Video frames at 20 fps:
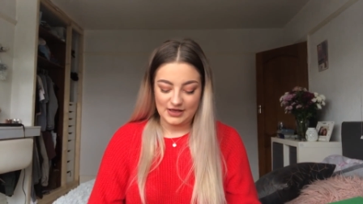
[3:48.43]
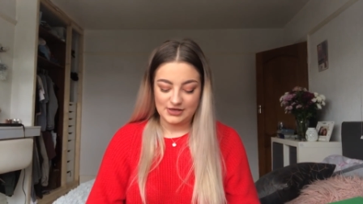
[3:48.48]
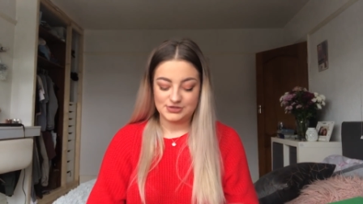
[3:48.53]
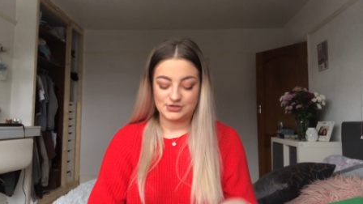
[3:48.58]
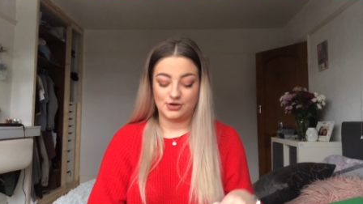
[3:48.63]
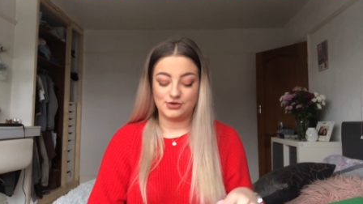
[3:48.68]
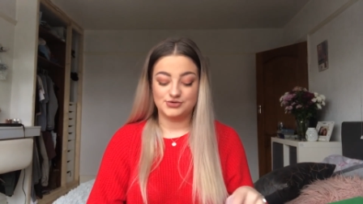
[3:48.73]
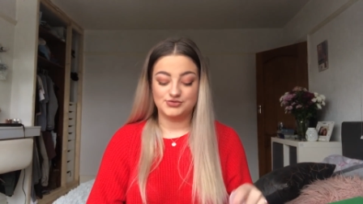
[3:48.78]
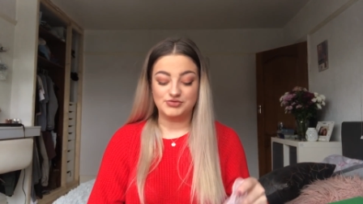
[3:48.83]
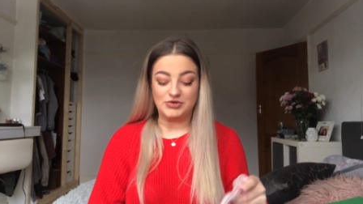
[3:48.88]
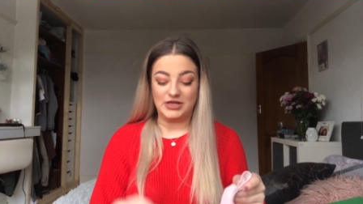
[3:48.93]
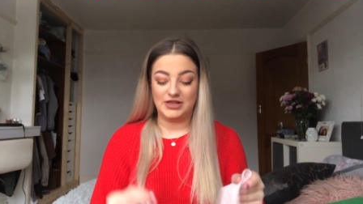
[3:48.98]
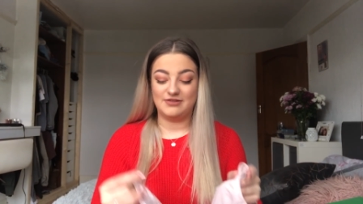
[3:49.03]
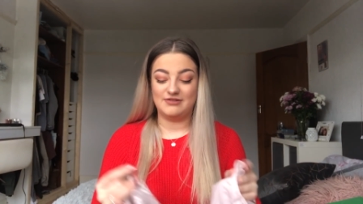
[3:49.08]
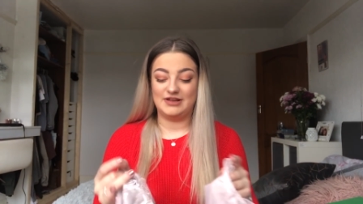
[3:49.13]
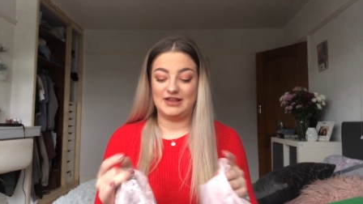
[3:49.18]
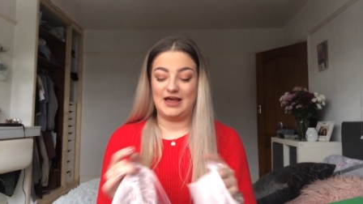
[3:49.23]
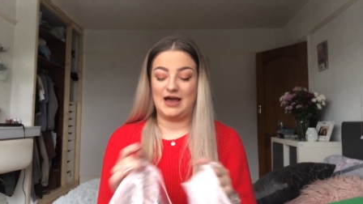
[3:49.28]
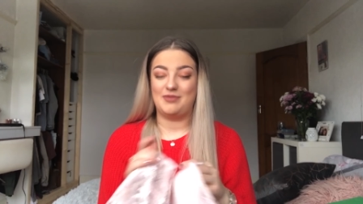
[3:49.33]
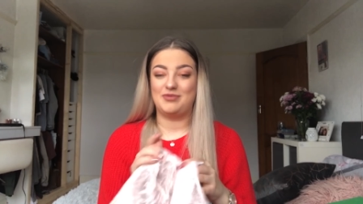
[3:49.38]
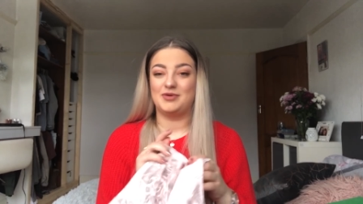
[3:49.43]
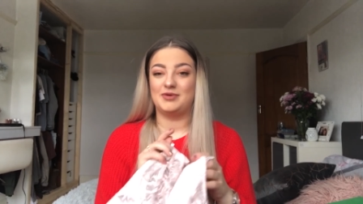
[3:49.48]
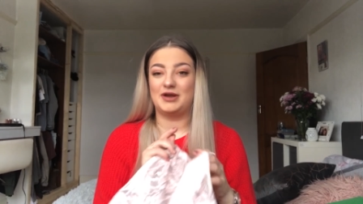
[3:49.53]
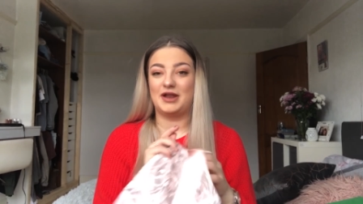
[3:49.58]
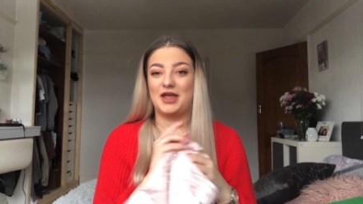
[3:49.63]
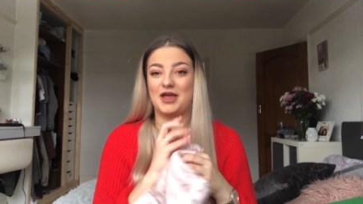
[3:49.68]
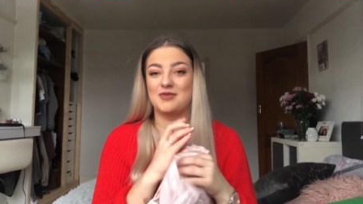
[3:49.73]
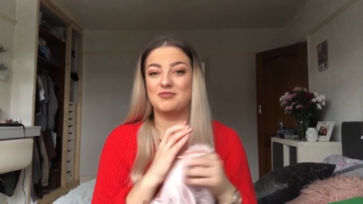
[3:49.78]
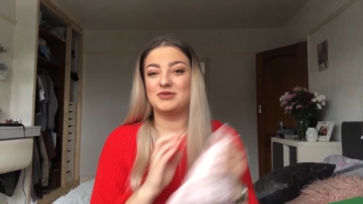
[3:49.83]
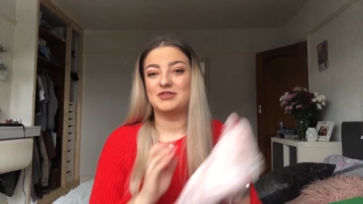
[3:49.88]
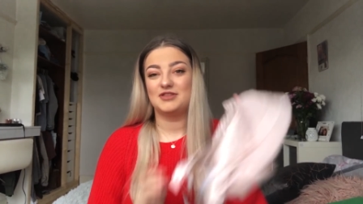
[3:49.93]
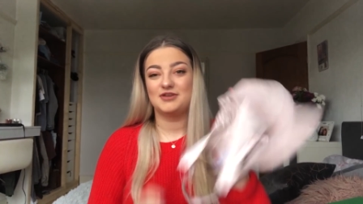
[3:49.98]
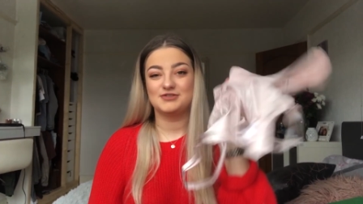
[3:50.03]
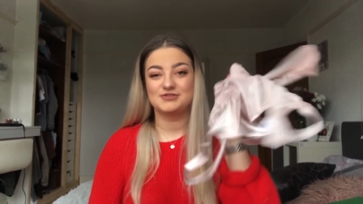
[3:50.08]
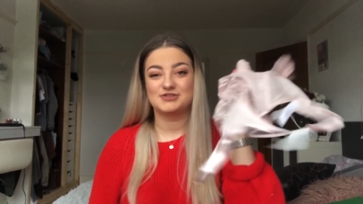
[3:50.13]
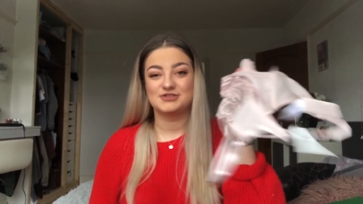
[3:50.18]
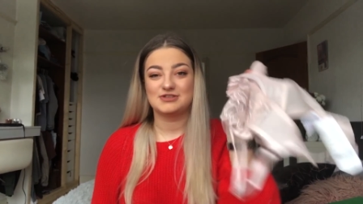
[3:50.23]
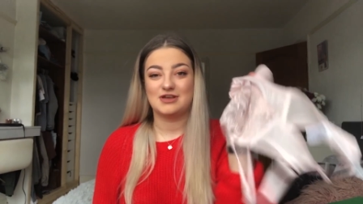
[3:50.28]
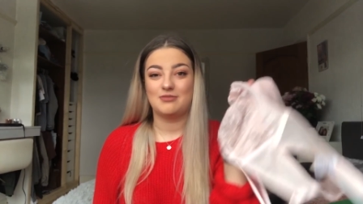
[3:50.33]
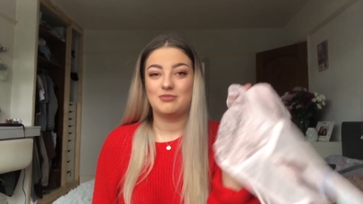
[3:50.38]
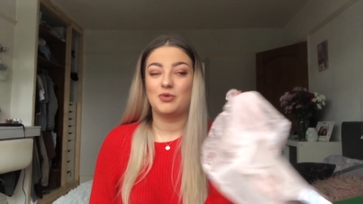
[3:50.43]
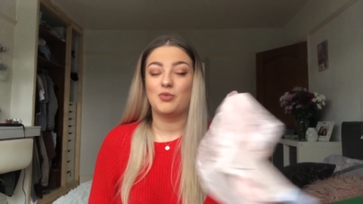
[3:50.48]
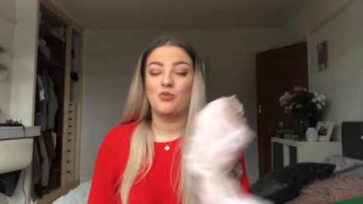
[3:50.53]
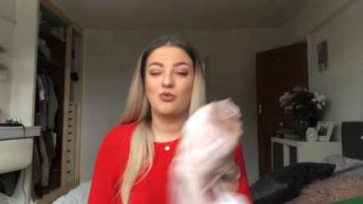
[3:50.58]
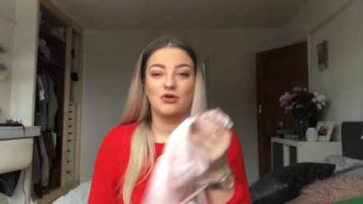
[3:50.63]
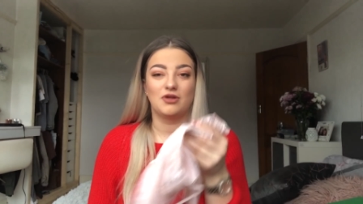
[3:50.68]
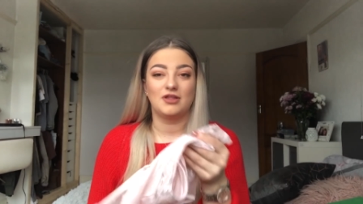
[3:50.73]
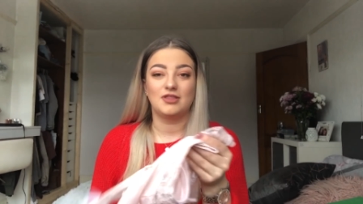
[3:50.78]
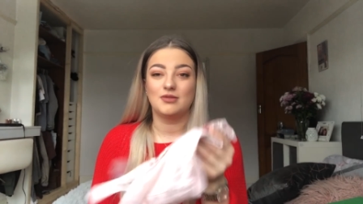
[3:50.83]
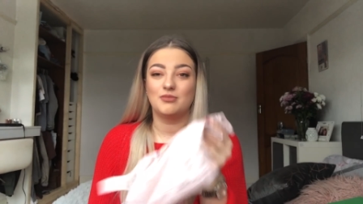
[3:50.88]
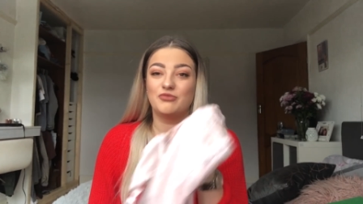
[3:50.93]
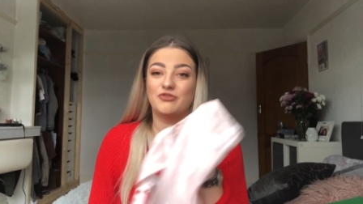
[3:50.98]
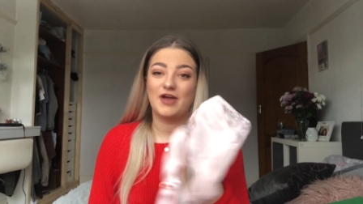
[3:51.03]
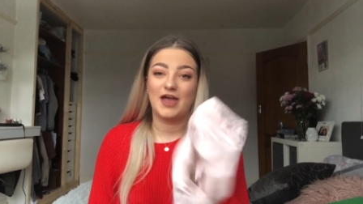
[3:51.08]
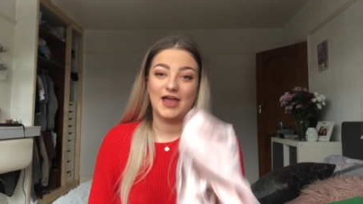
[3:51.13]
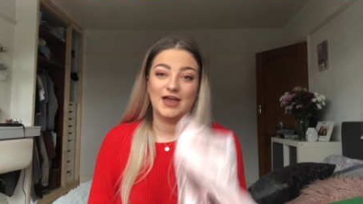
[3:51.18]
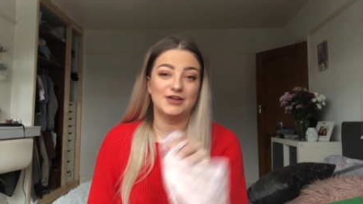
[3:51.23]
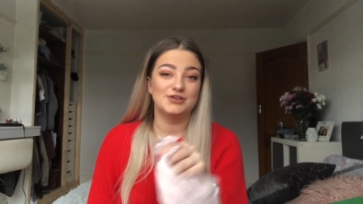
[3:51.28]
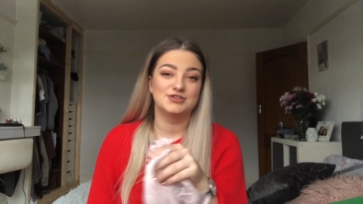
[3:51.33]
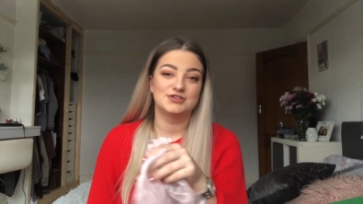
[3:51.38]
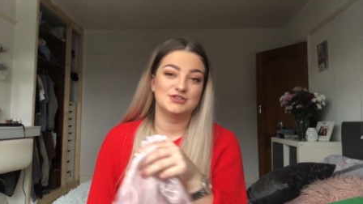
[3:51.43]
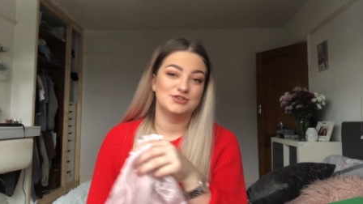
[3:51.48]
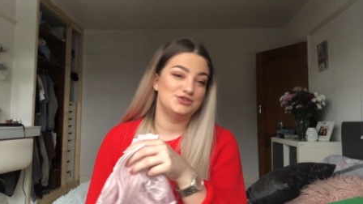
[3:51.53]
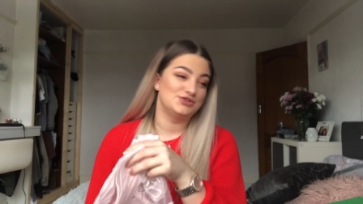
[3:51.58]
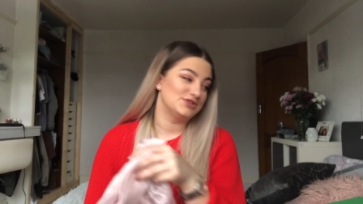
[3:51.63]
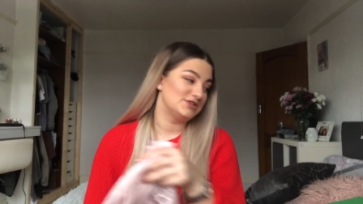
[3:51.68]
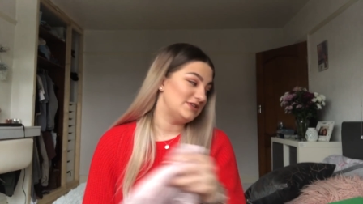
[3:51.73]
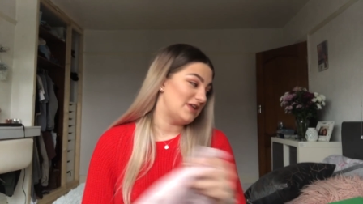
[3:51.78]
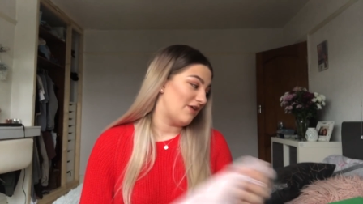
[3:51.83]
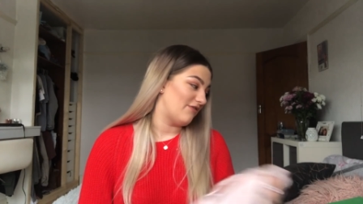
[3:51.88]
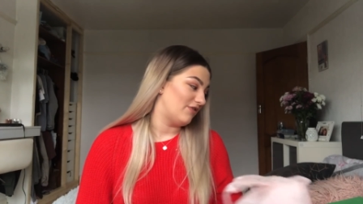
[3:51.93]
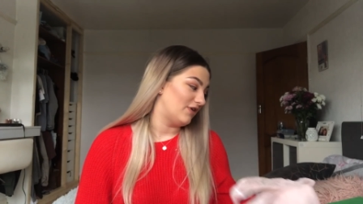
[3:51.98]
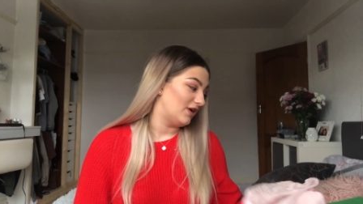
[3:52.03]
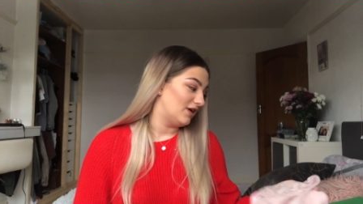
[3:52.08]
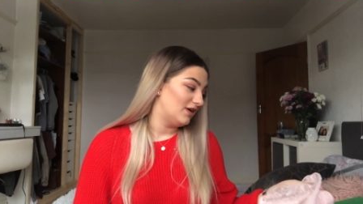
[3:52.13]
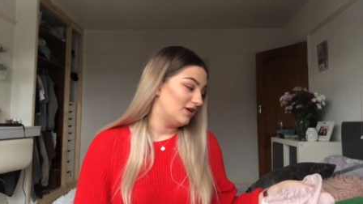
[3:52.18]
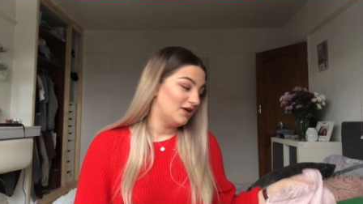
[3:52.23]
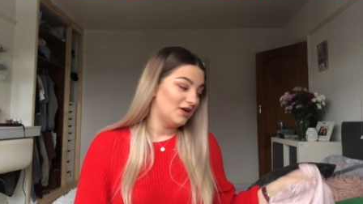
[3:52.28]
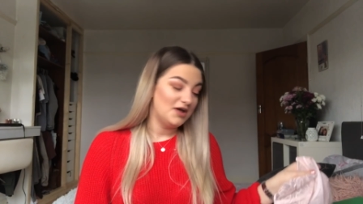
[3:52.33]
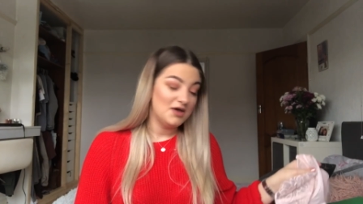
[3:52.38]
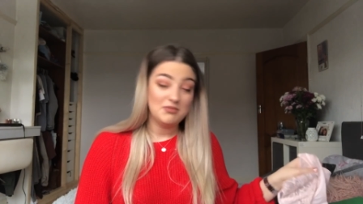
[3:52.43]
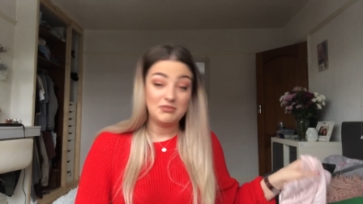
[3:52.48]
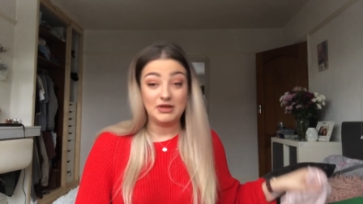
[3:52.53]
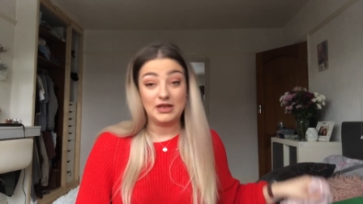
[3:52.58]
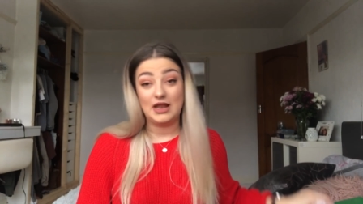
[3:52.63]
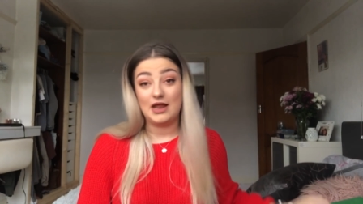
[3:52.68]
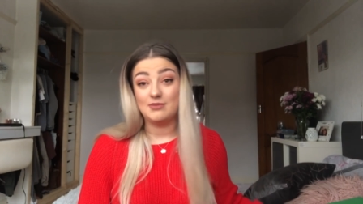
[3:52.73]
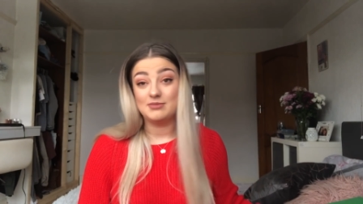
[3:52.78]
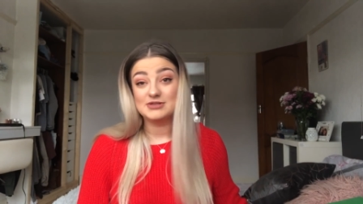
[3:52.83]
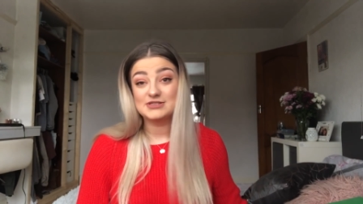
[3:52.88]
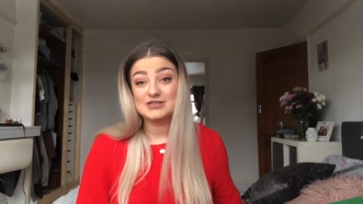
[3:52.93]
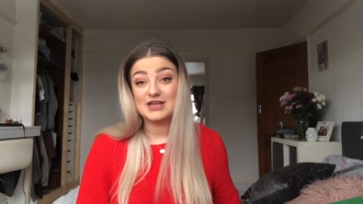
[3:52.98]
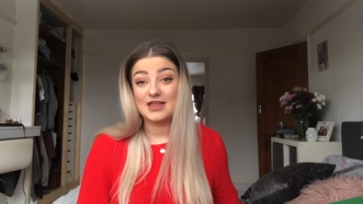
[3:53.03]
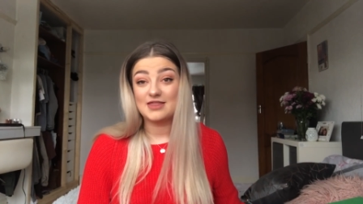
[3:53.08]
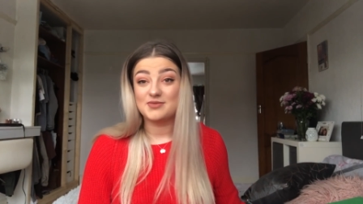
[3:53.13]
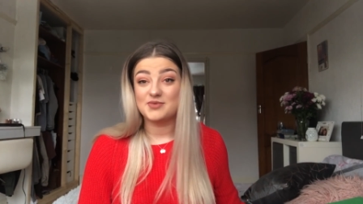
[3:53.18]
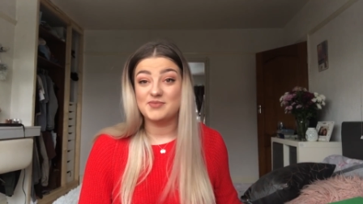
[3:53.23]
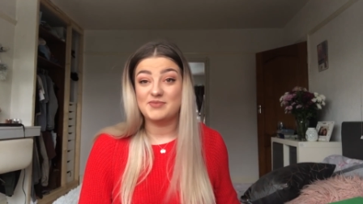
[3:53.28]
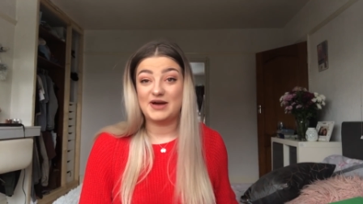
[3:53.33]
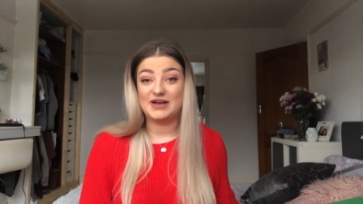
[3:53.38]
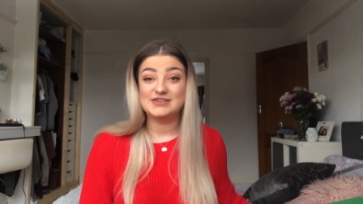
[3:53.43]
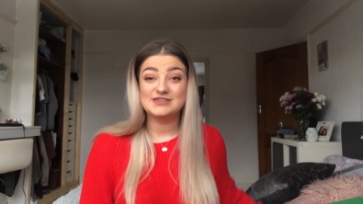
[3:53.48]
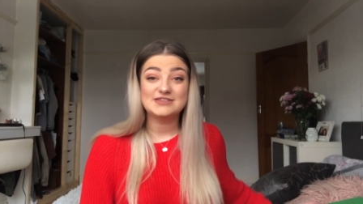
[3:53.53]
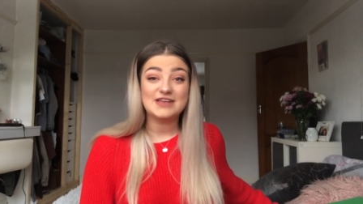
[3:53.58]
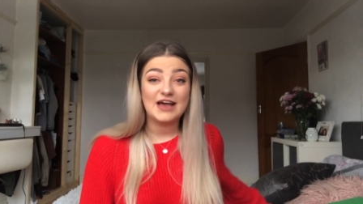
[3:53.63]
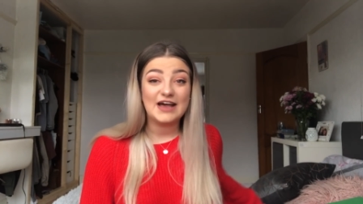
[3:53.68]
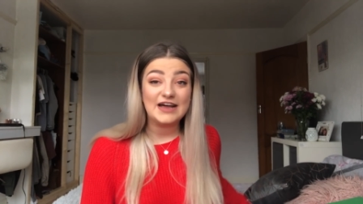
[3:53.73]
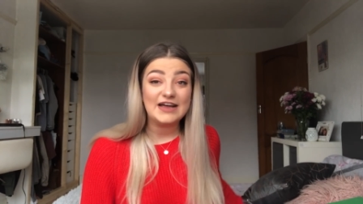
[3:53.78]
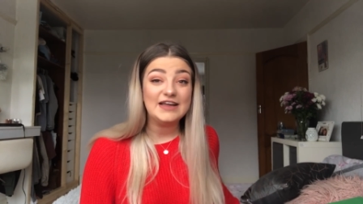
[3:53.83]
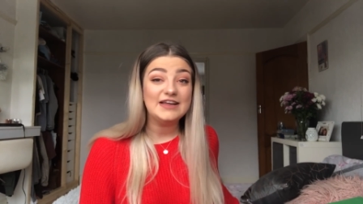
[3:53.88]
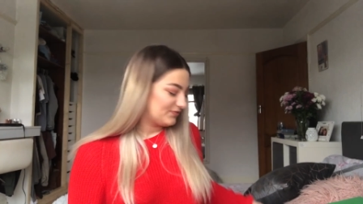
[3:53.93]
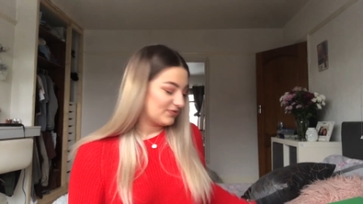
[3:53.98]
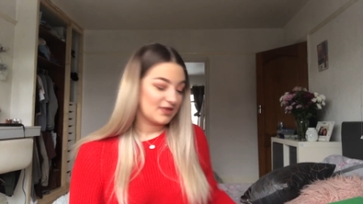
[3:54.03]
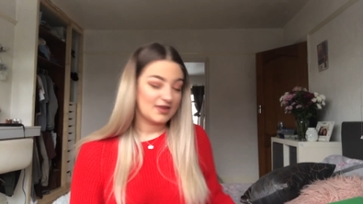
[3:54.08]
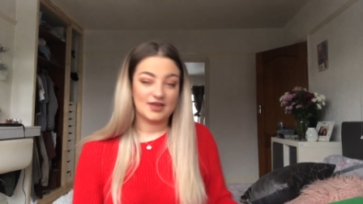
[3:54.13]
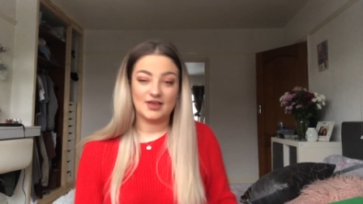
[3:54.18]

So I was really, really happy when I opened those because I've been wanting them for ages and just never been able to get them in my size.